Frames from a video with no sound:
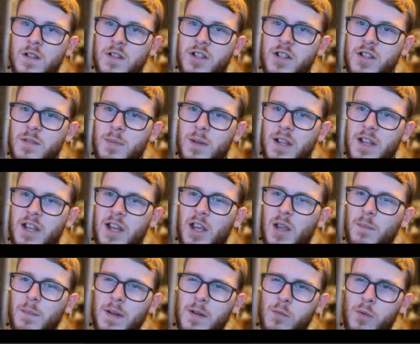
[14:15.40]
Let's just play
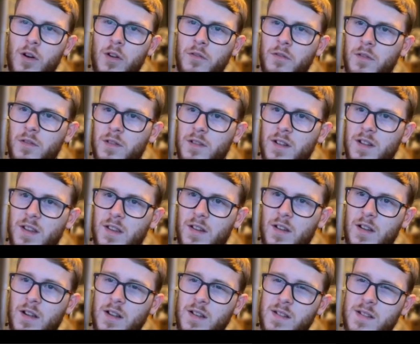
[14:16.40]
king b1.
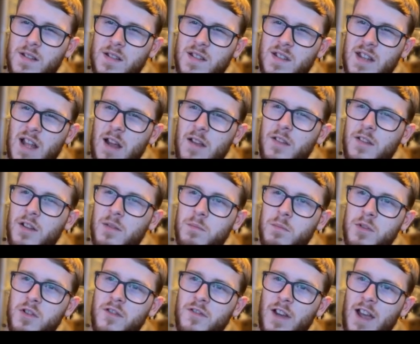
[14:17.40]
It's a
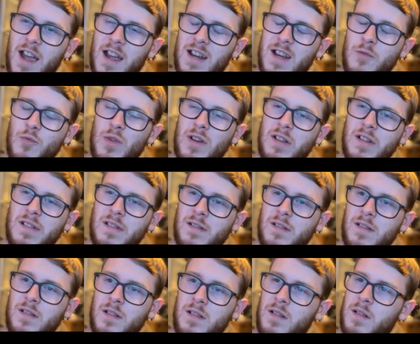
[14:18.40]
standard move anyway.
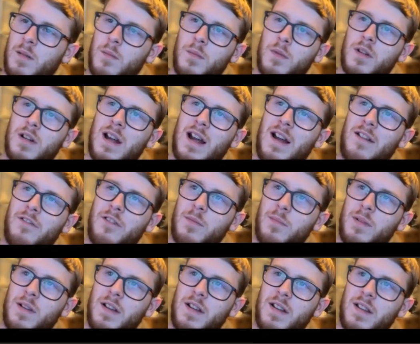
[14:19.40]
We're gonna have
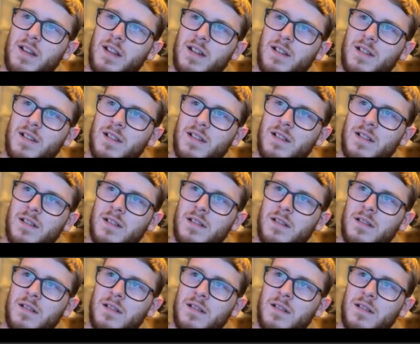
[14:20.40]
to play it in the end.